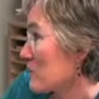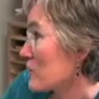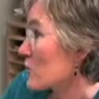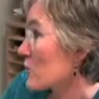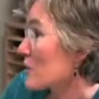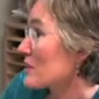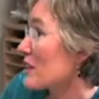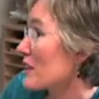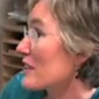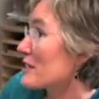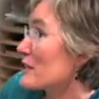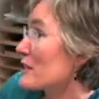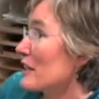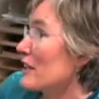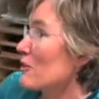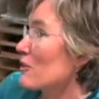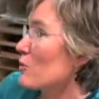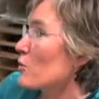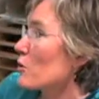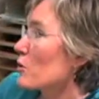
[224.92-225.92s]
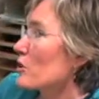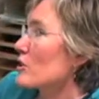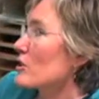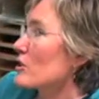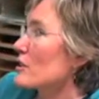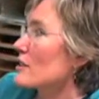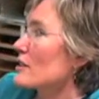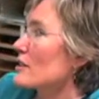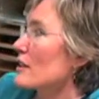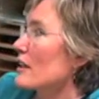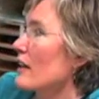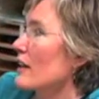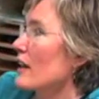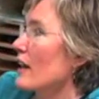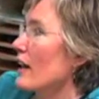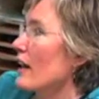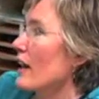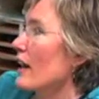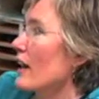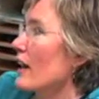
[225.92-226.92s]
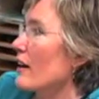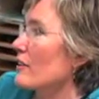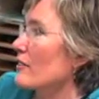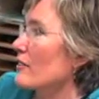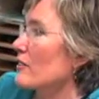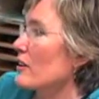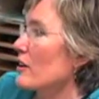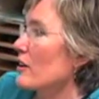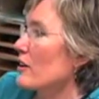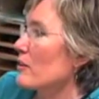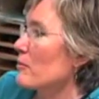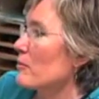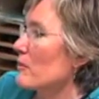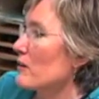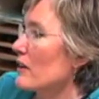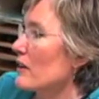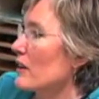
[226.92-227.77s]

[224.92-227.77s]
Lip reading: So it does, words have the